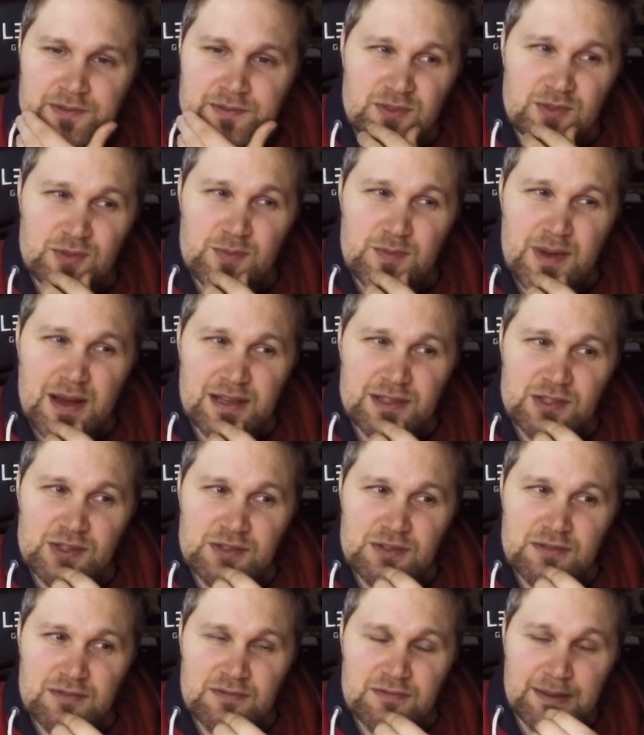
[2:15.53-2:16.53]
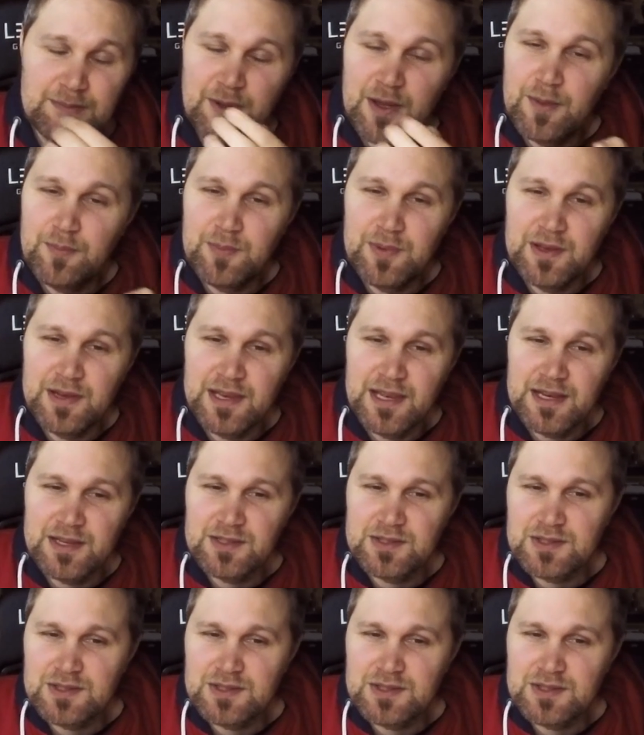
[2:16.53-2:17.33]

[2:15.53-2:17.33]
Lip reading: too much in my opinion,